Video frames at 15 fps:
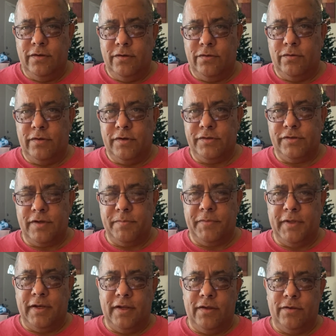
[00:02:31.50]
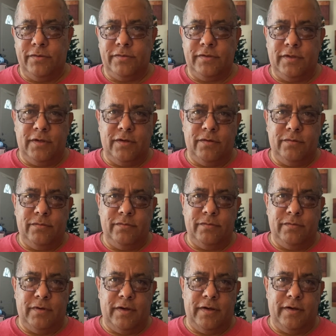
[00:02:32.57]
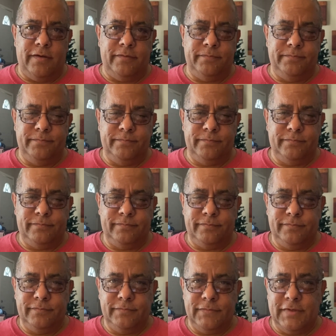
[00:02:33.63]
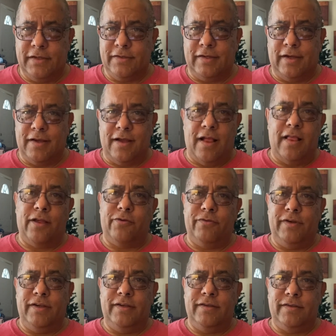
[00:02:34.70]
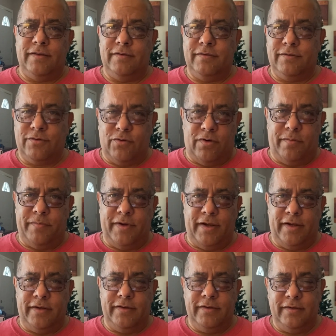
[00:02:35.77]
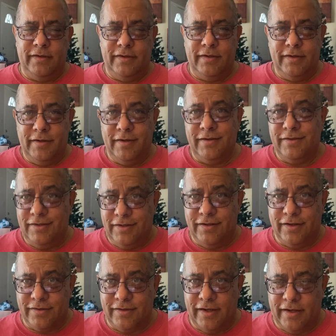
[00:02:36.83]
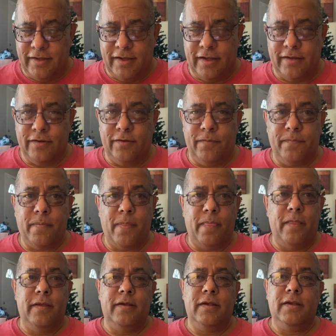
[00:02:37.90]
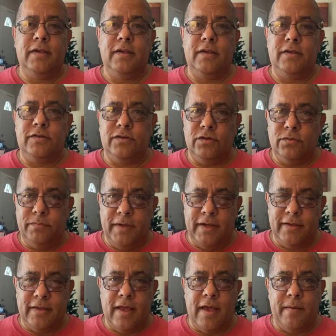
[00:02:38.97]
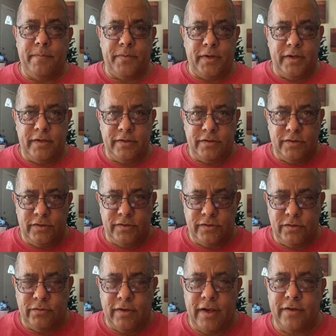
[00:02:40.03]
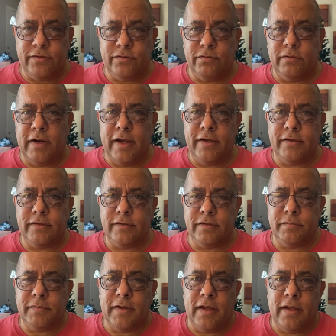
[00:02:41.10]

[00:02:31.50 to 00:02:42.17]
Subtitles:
or something else, you know, let's say collard greens and cornbread. She does like that, though. She'll make that, but she still has her rice and some